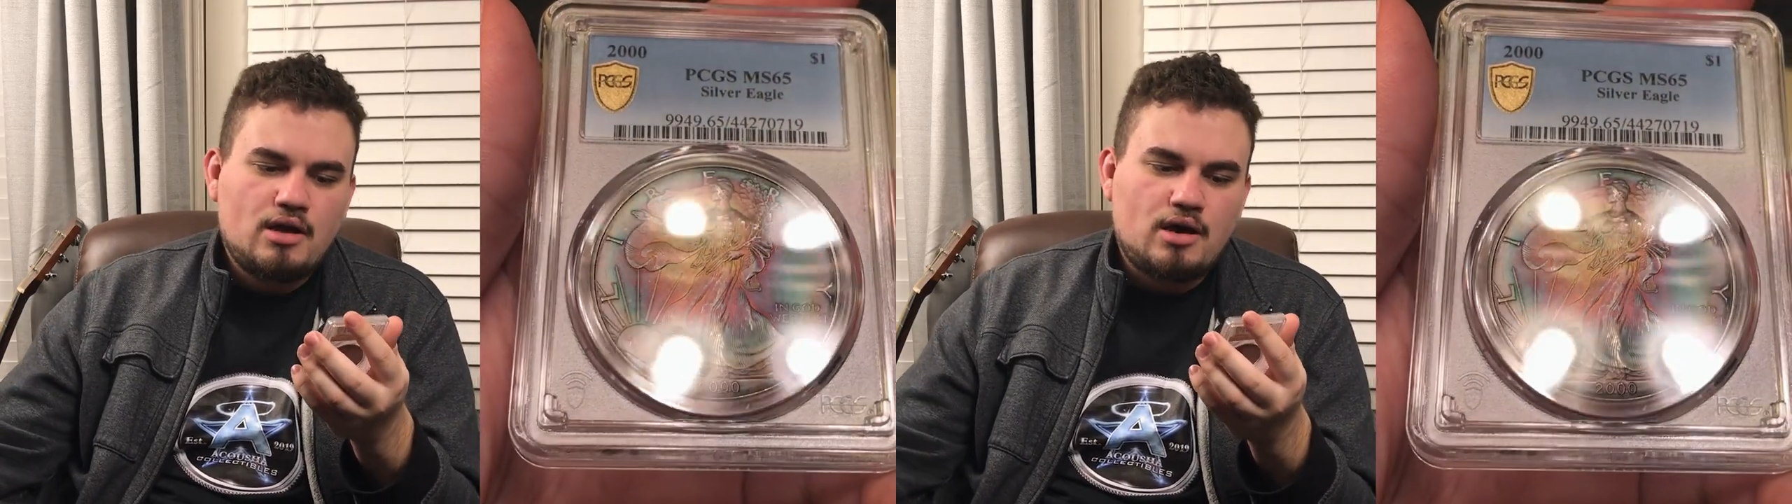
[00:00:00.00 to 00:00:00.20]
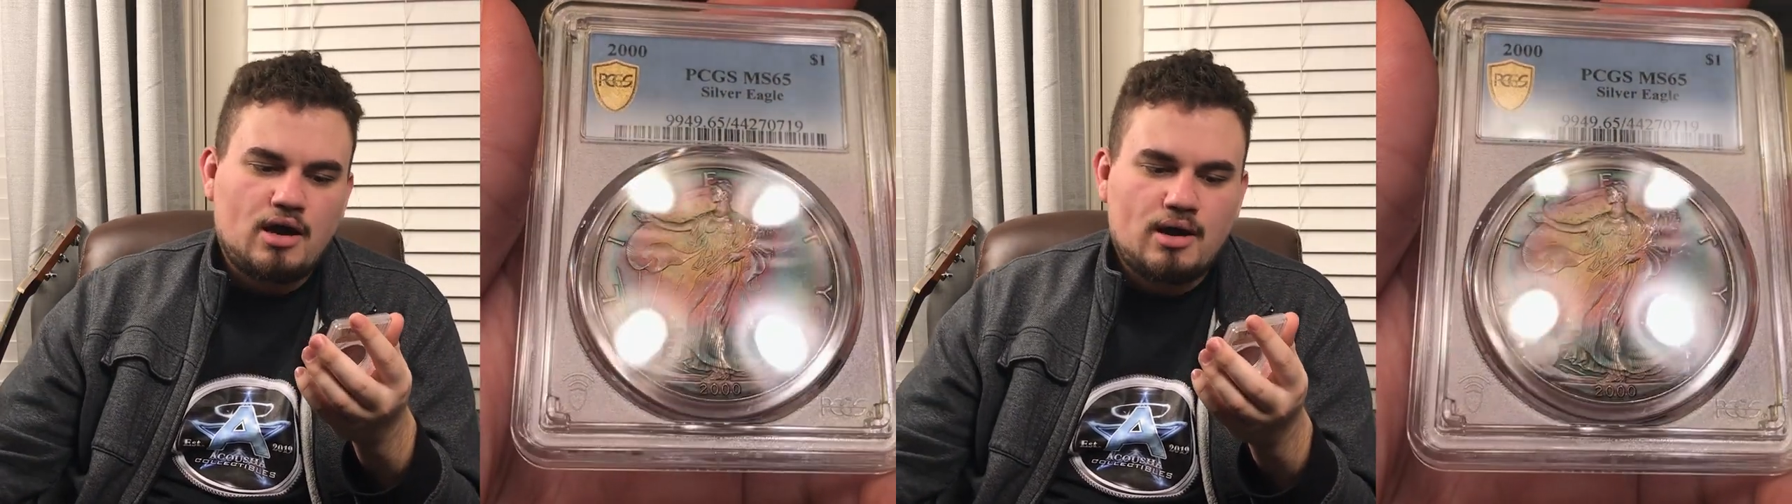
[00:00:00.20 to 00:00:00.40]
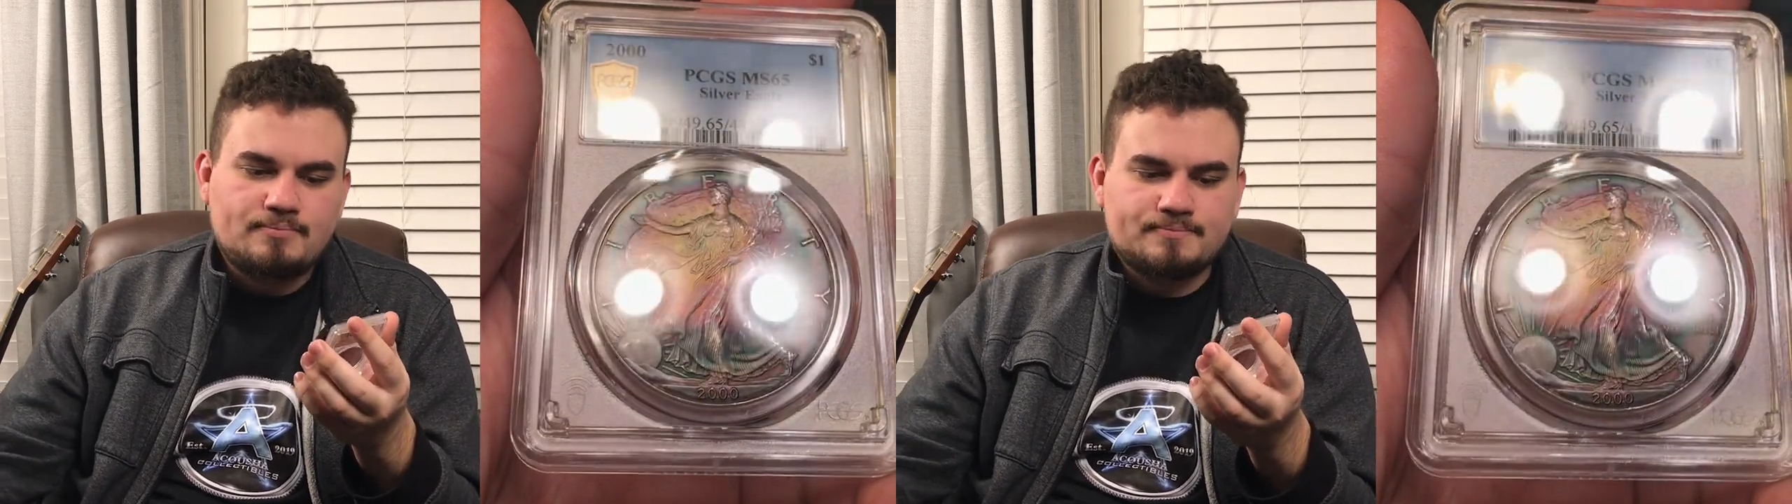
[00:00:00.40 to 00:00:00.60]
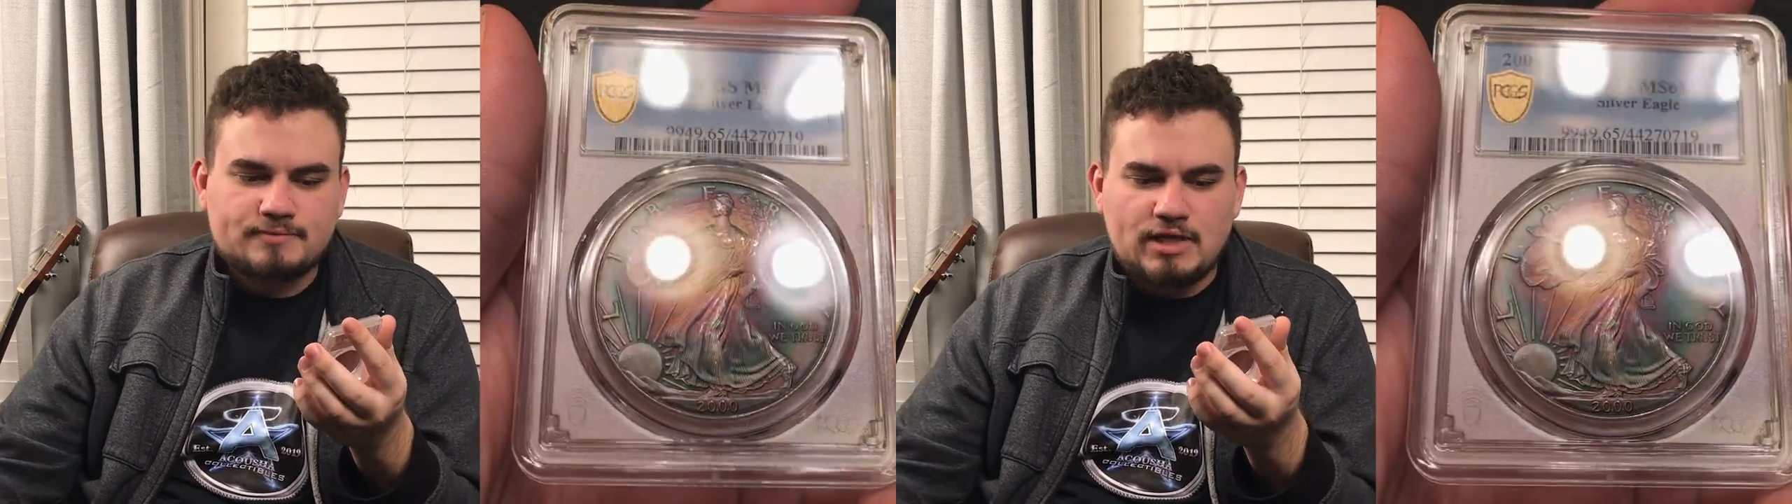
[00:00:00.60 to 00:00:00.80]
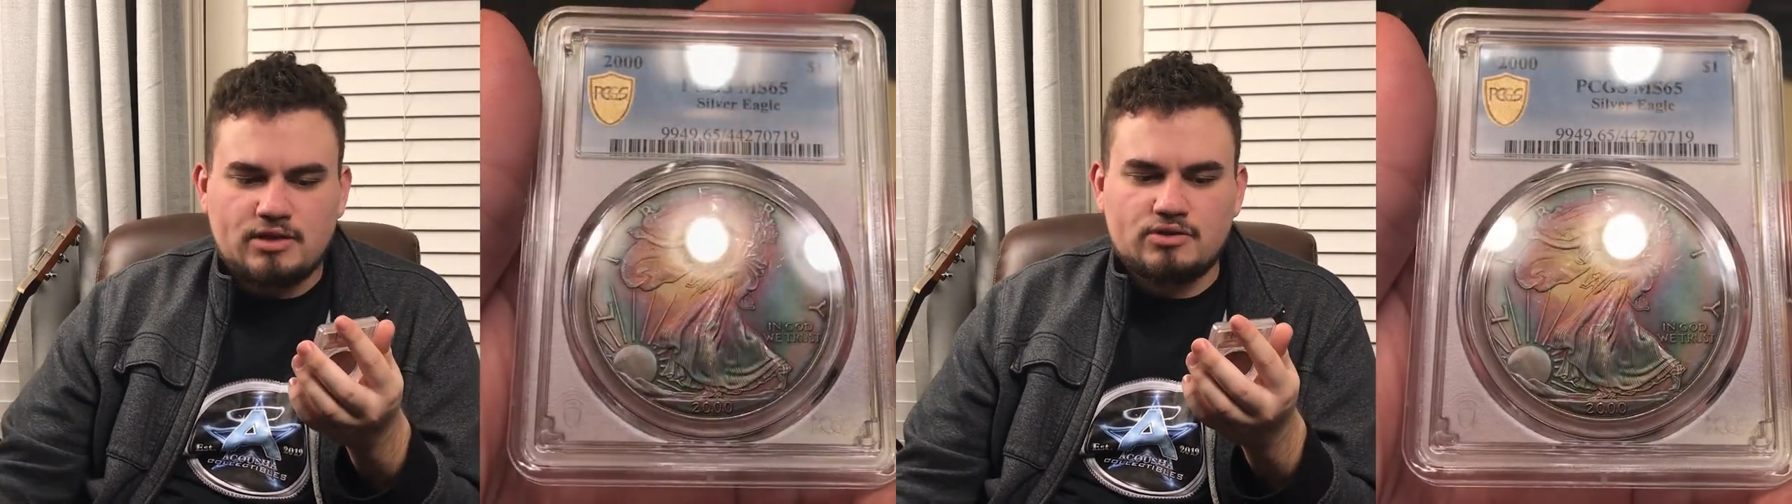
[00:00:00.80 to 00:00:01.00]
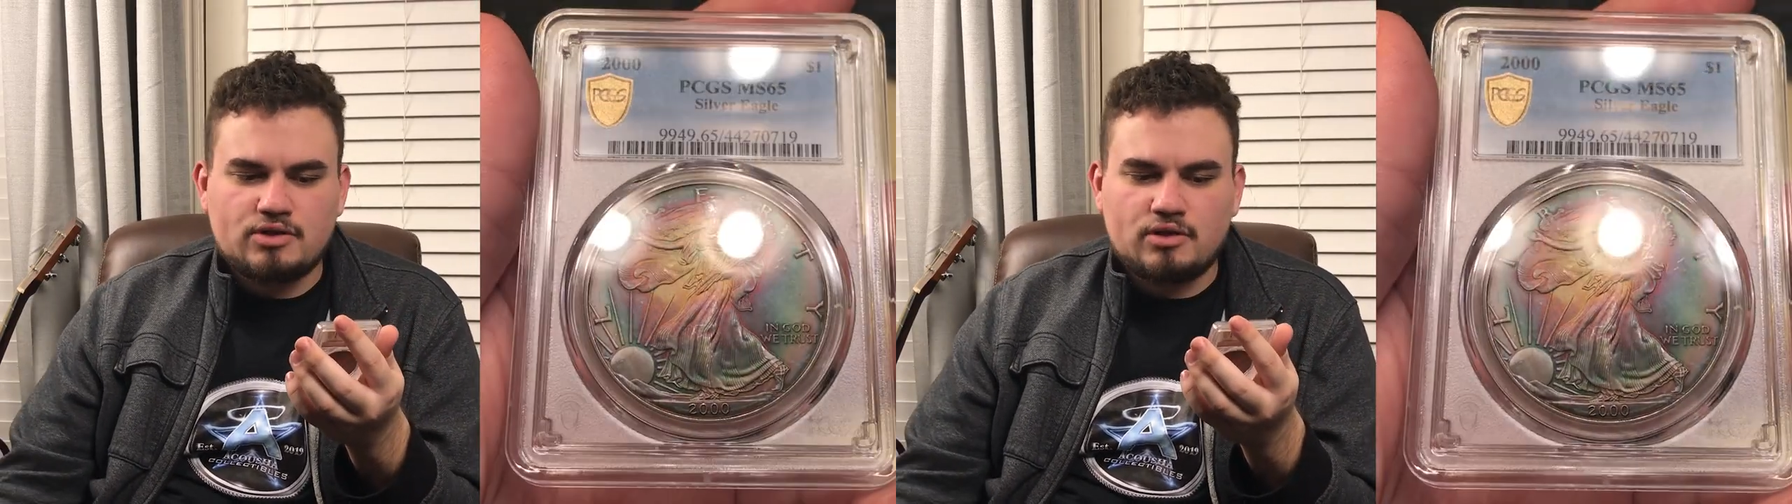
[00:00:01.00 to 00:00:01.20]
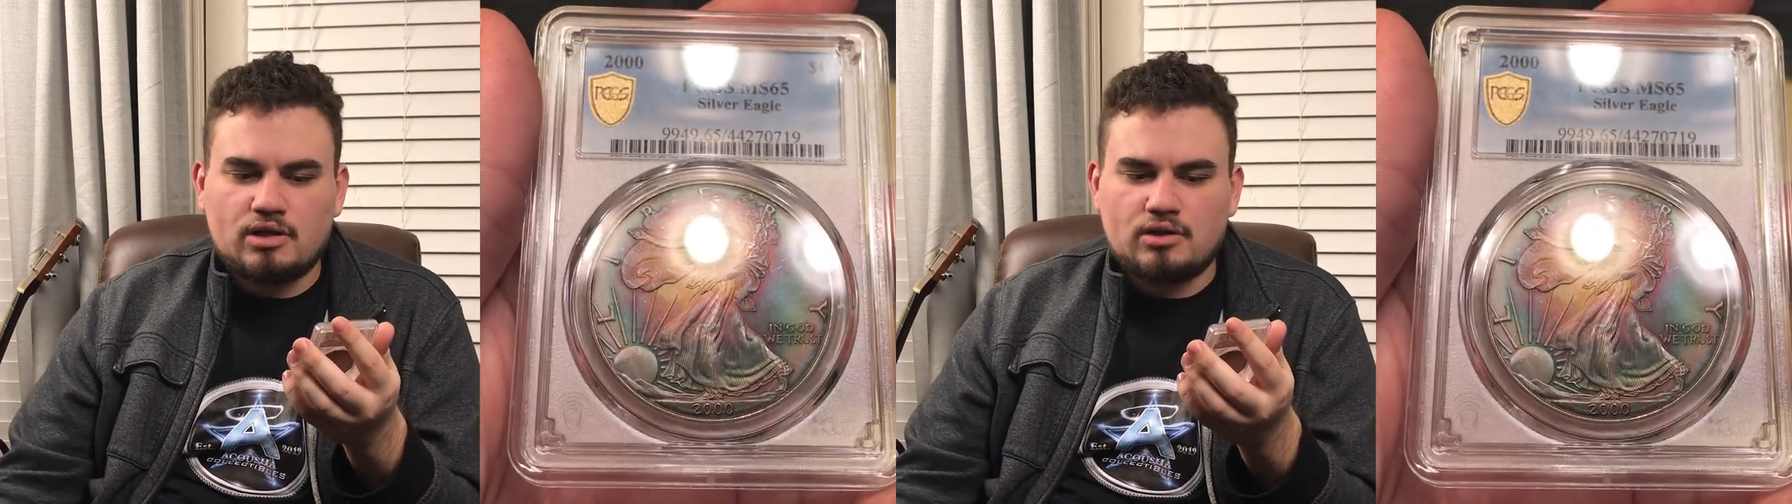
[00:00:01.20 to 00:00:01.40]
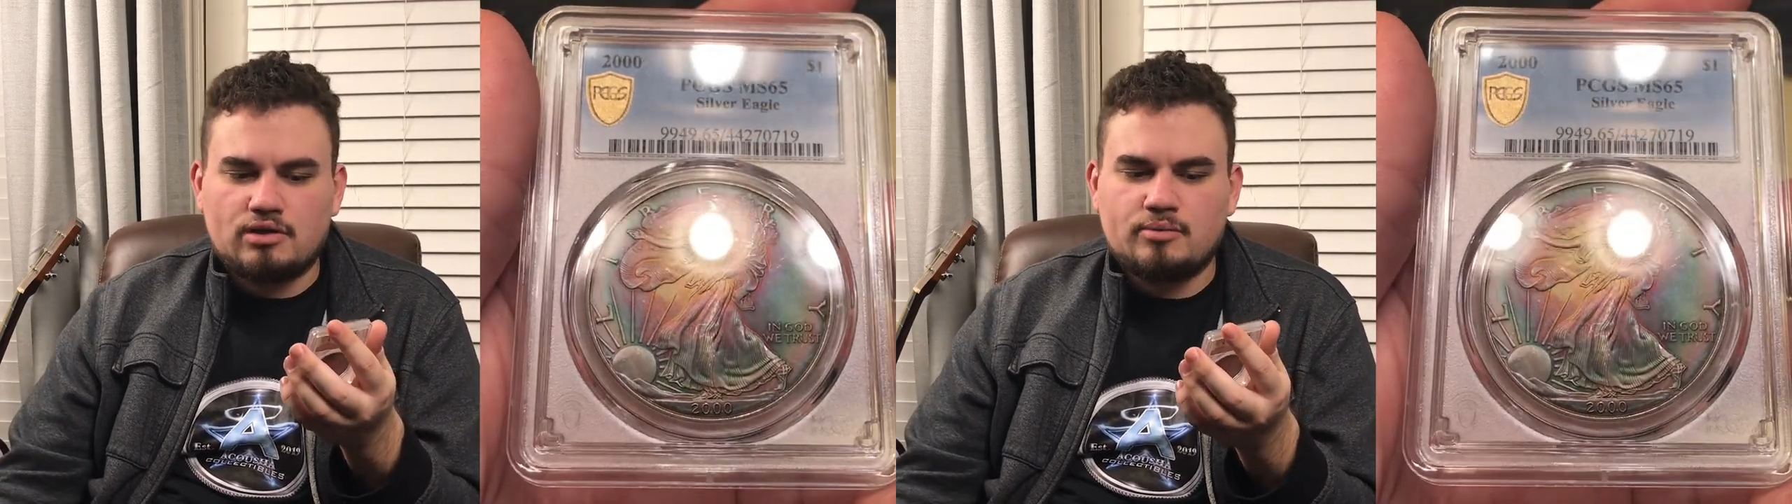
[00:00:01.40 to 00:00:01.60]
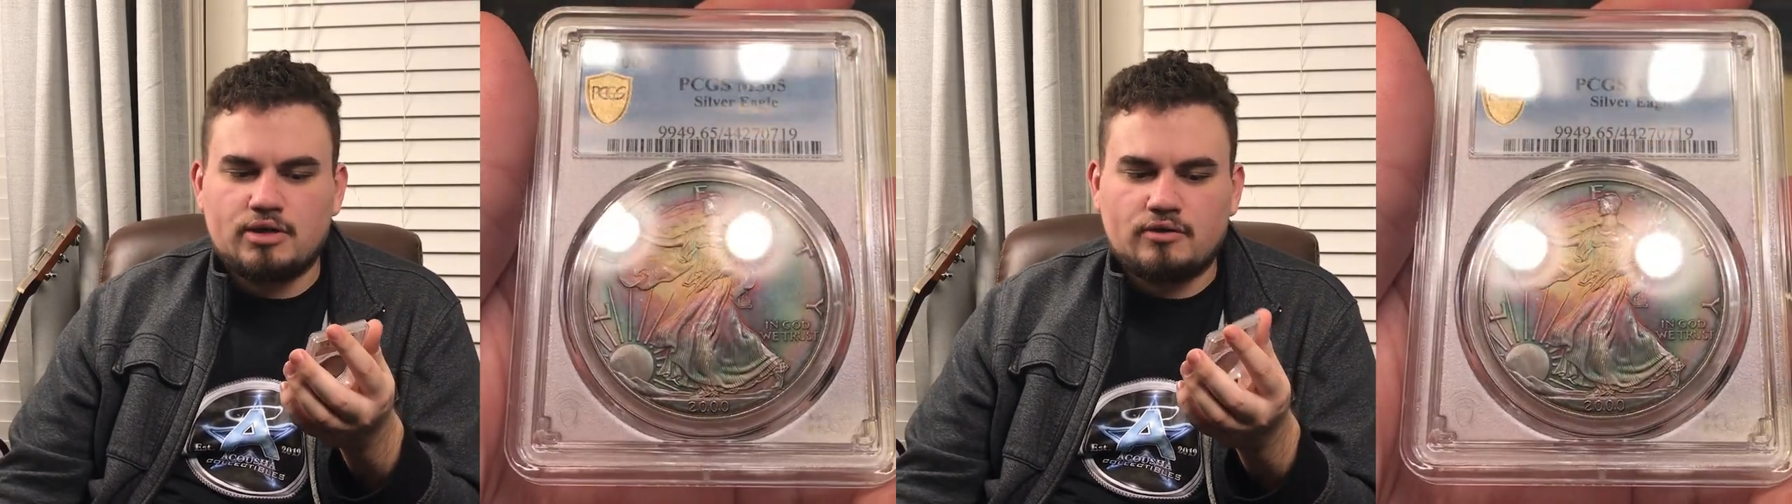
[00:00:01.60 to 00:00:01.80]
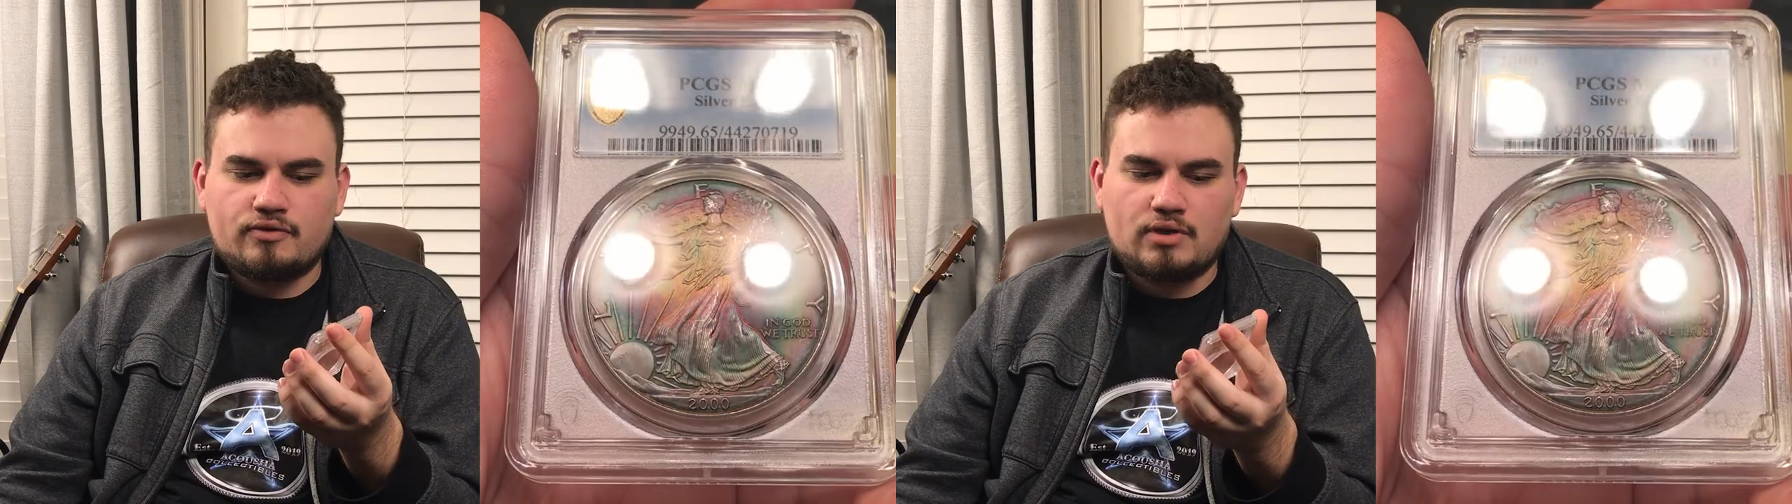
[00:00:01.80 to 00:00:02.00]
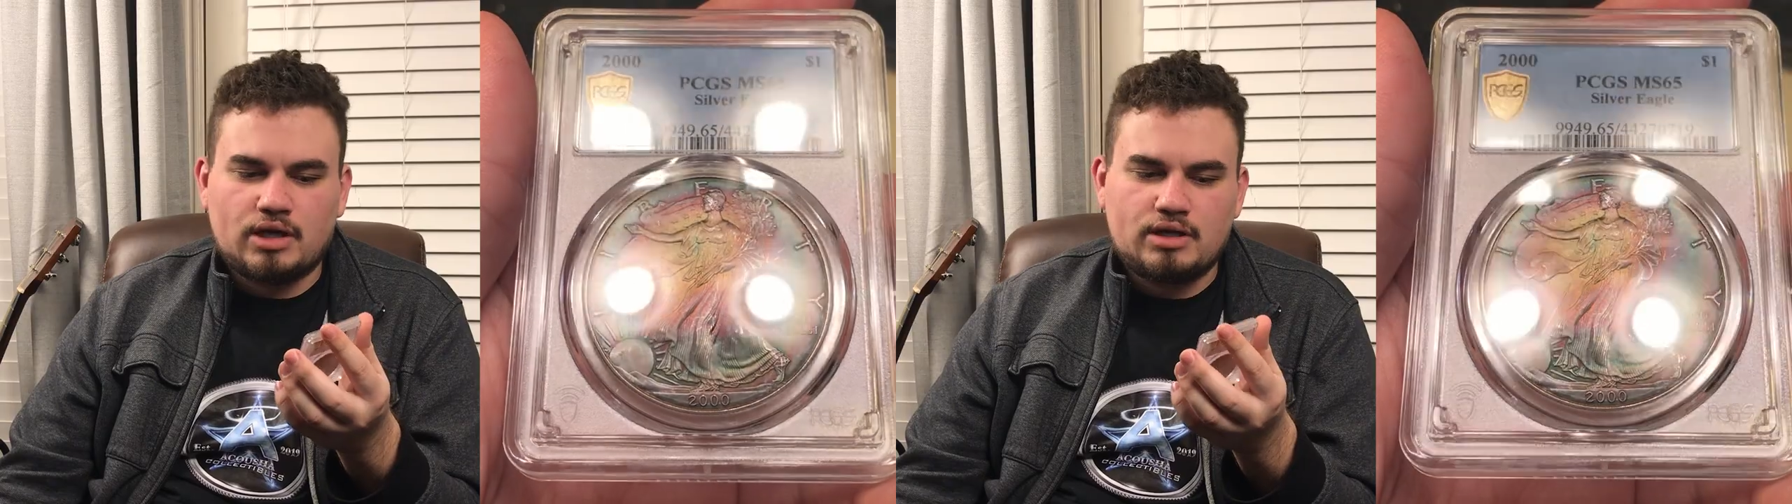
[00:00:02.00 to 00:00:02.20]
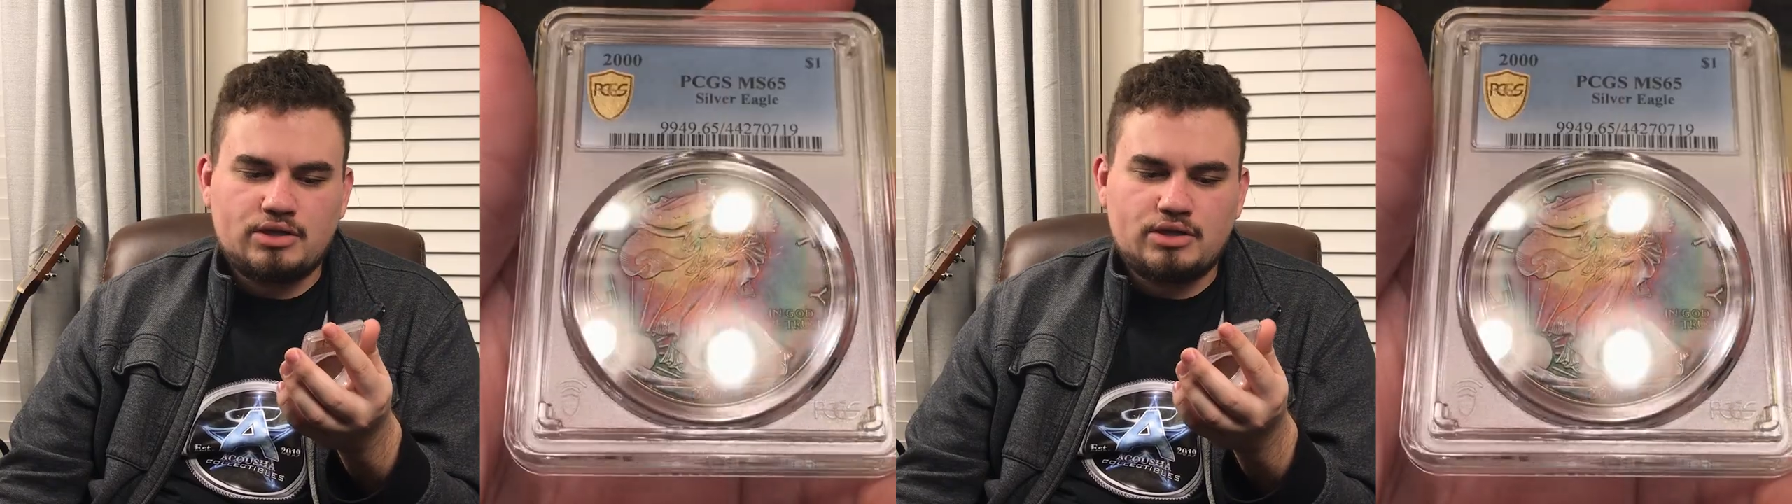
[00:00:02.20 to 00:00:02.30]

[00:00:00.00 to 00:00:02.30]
And there's a little bit of